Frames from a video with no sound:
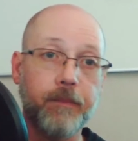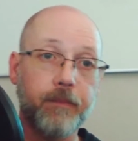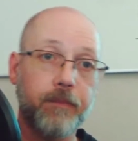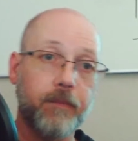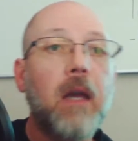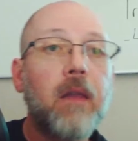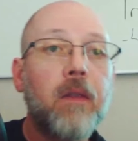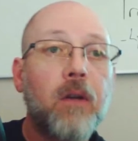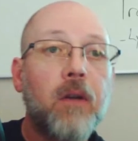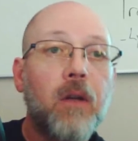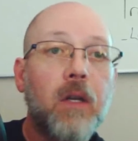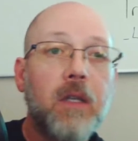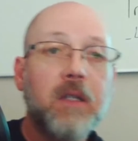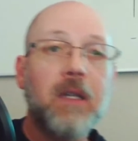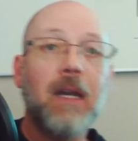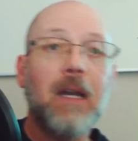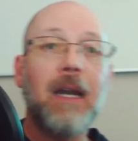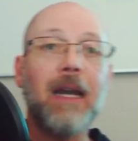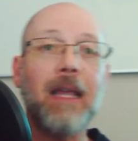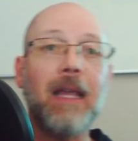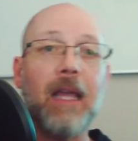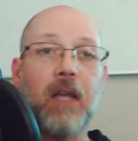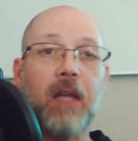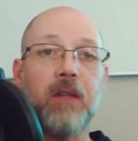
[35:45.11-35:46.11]
Neither is
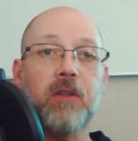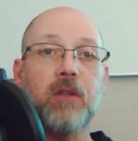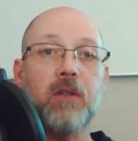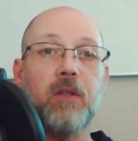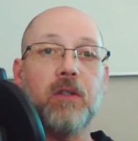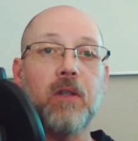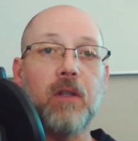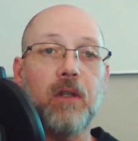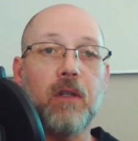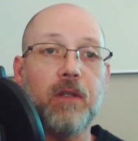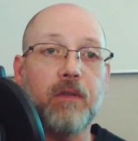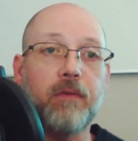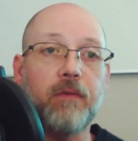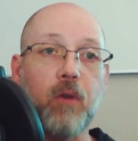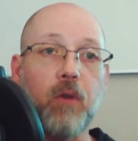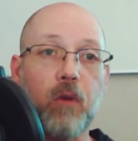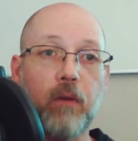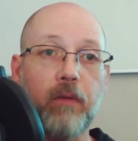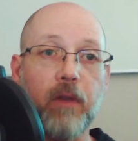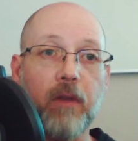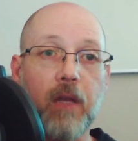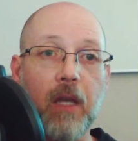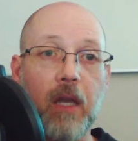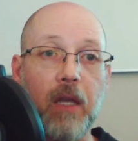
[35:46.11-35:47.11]
it any answer to this
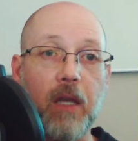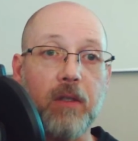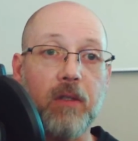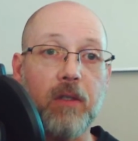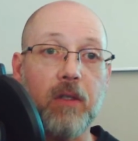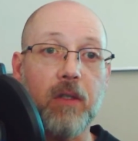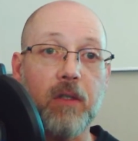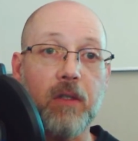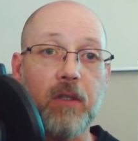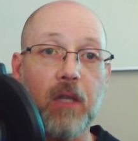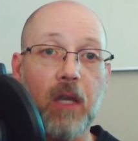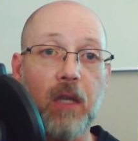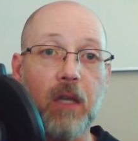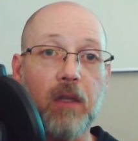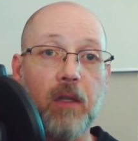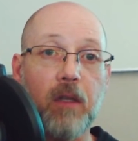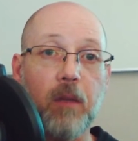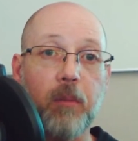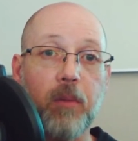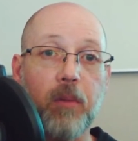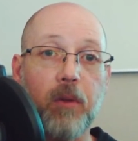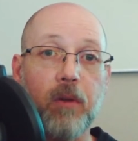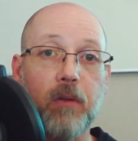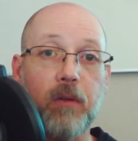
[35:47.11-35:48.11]
view of the case to say
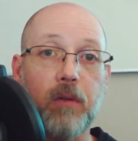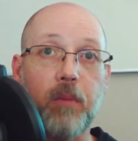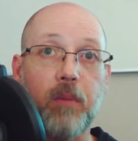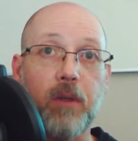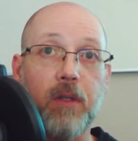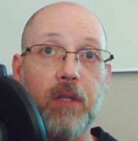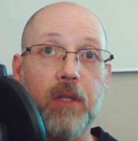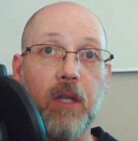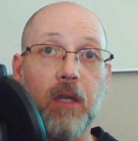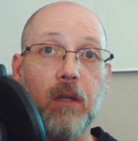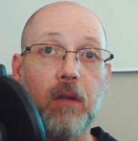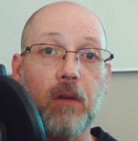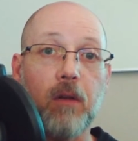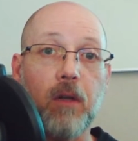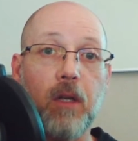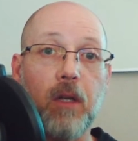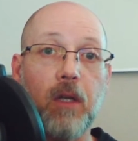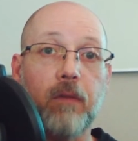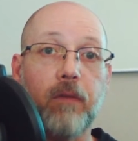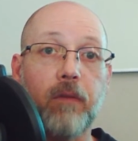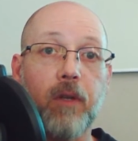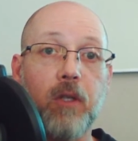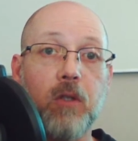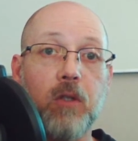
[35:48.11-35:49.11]
that the particular
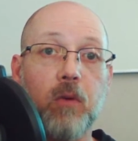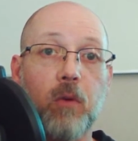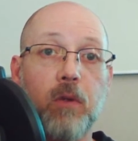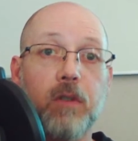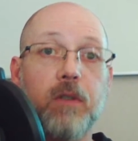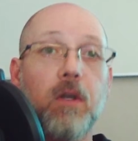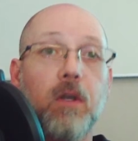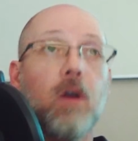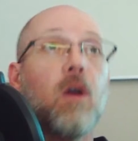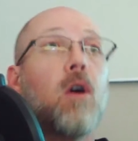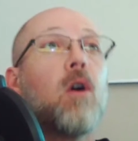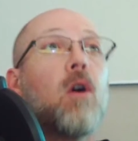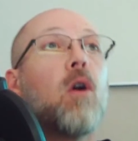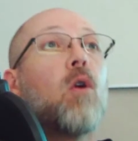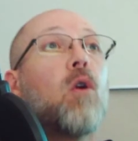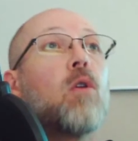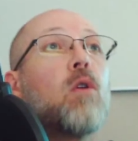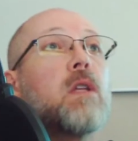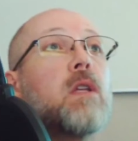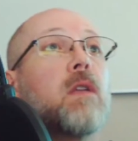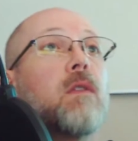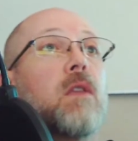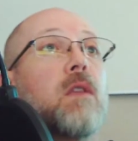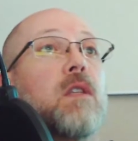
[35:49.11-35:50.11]
individuals
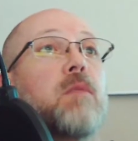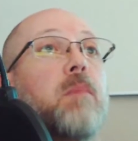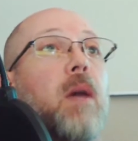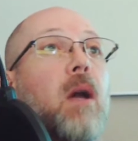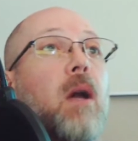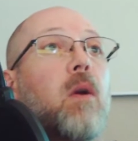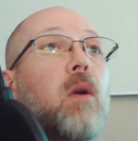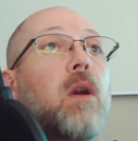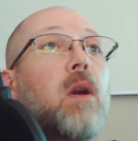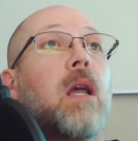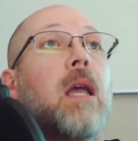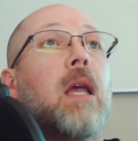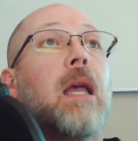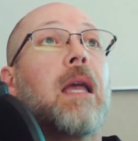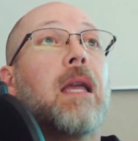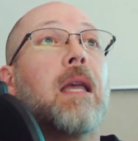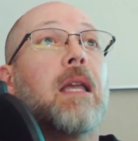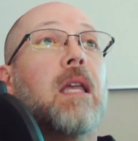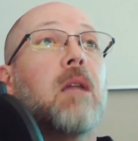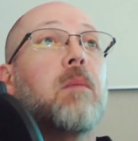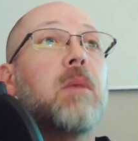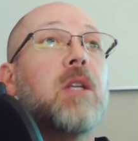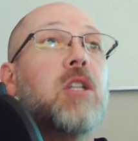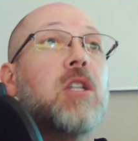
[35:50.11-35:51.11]
holding this power
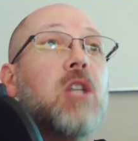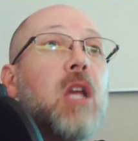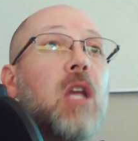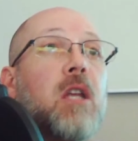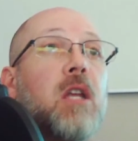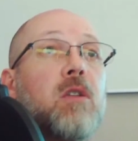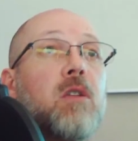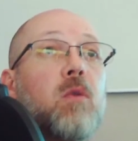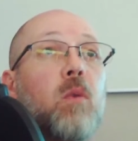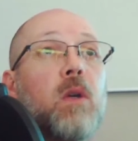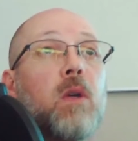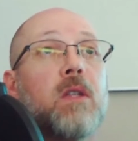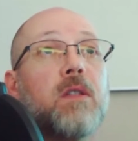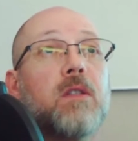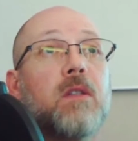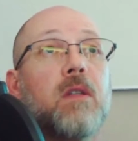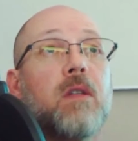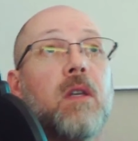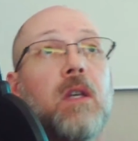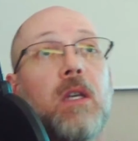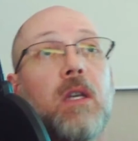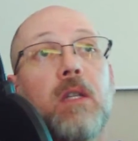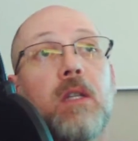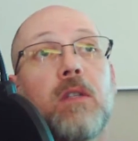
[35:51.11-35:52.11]
can be changed
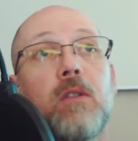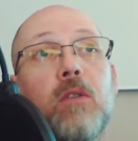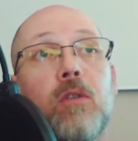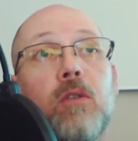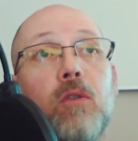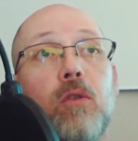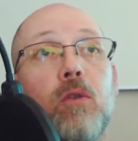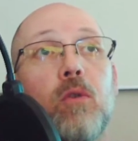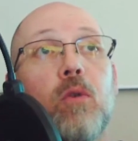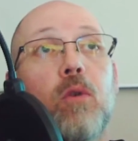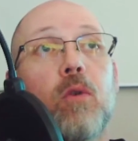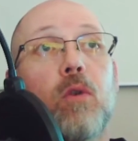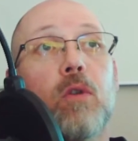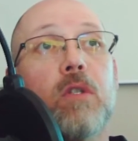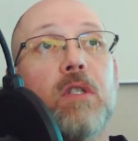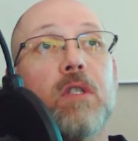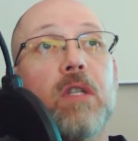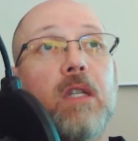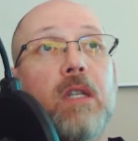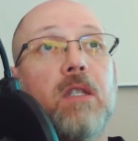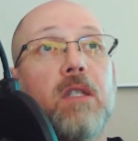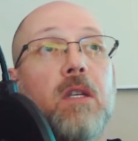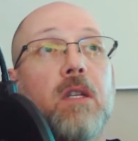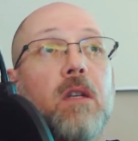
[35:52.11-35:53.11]
once in 2 or
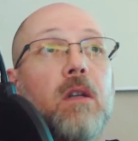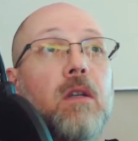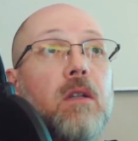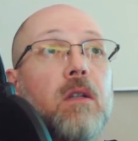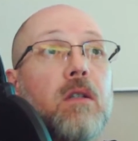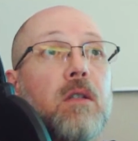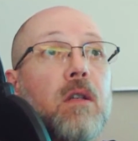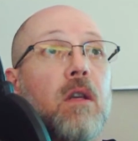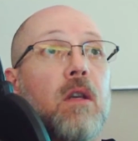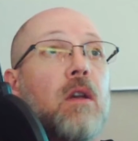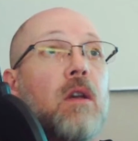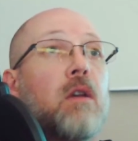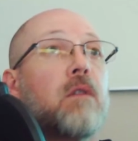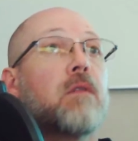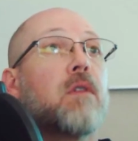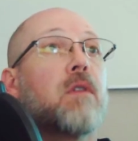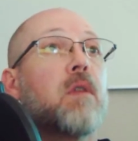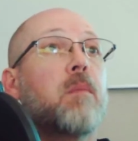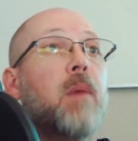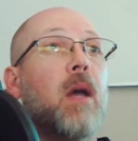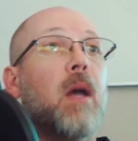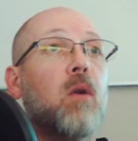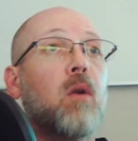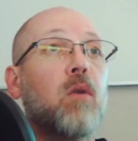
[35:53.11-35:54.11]
6 years,
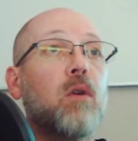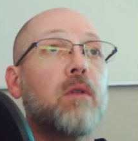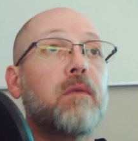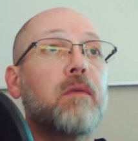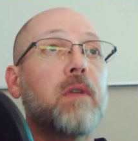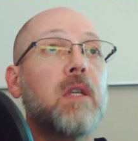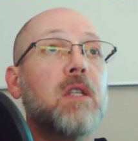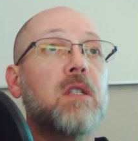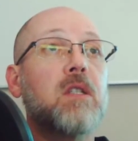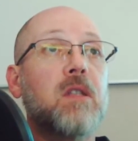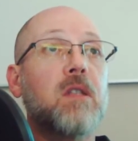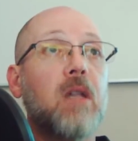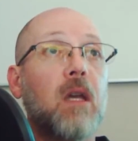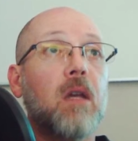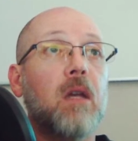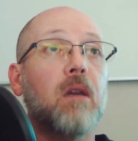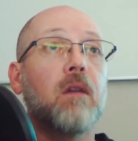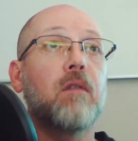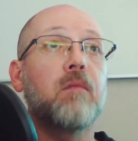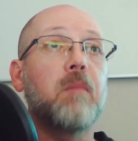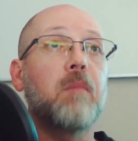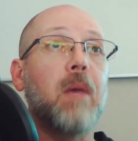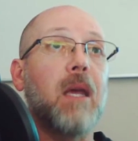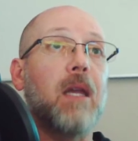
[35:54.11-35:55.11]
for the power of each
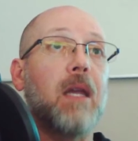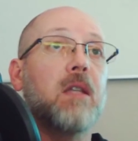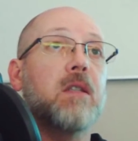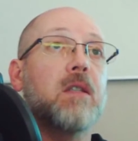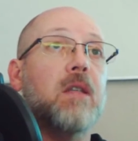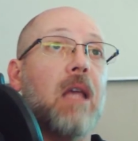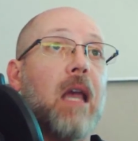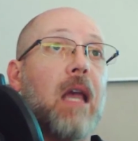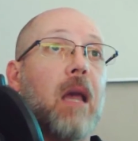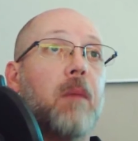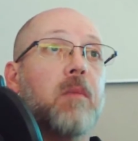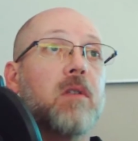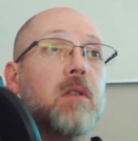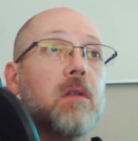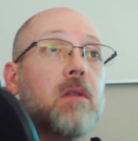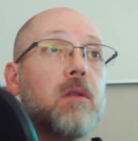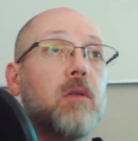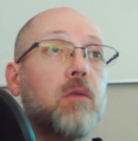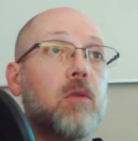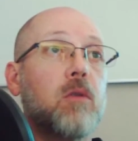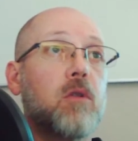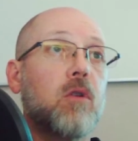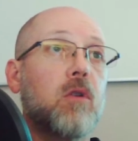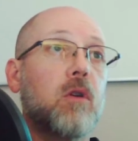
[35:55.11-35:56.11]
set of men is
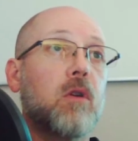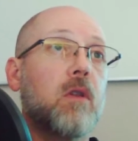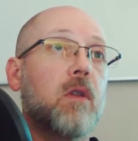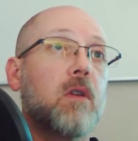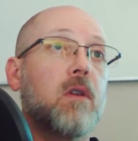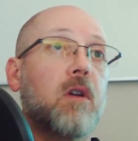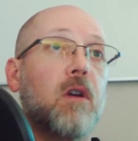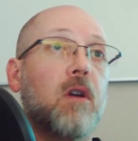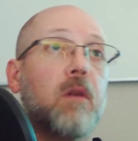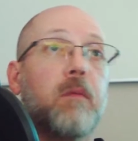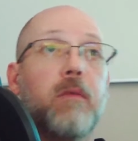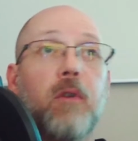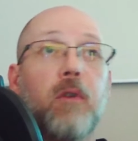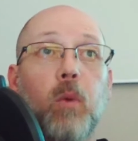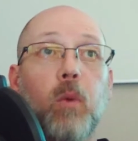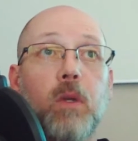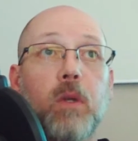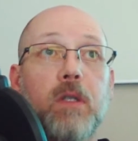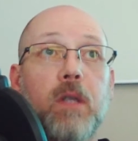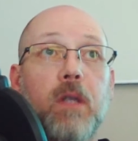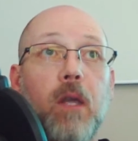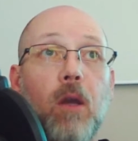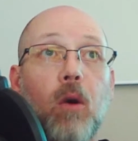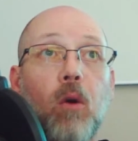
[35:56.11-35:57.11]
absolute during the term for
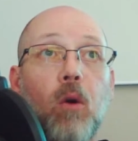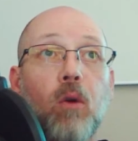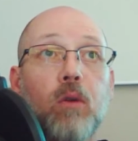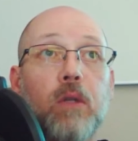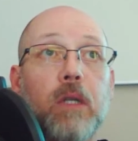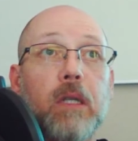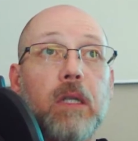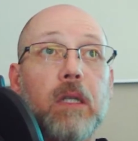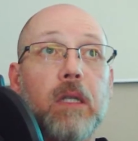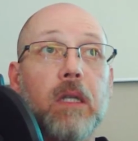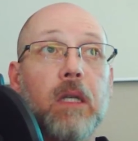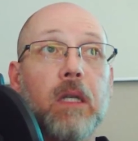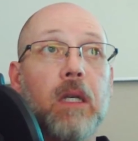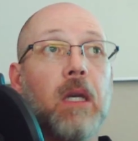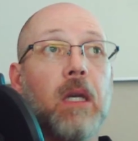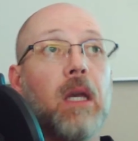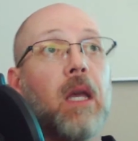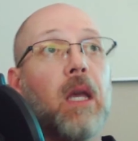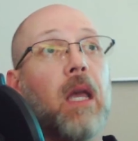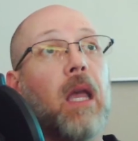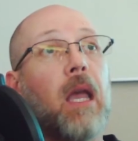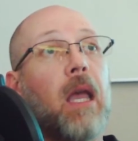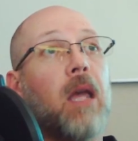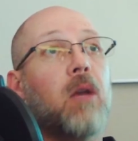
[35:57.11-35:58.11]
which they hold it,
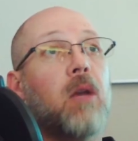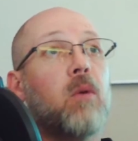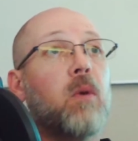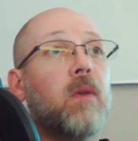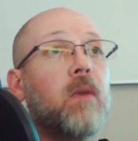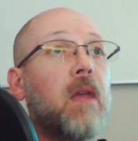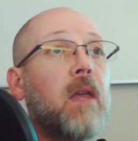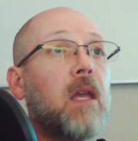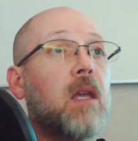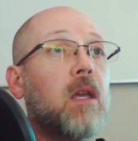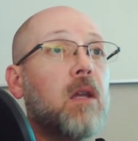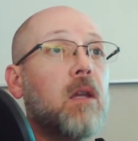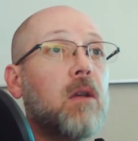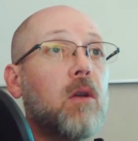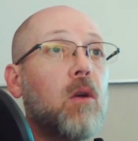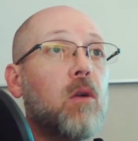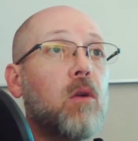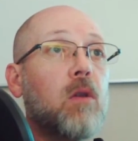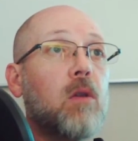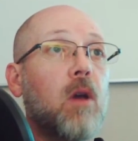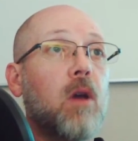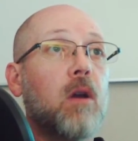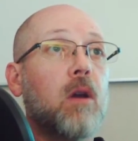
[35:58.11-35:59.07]
and when they can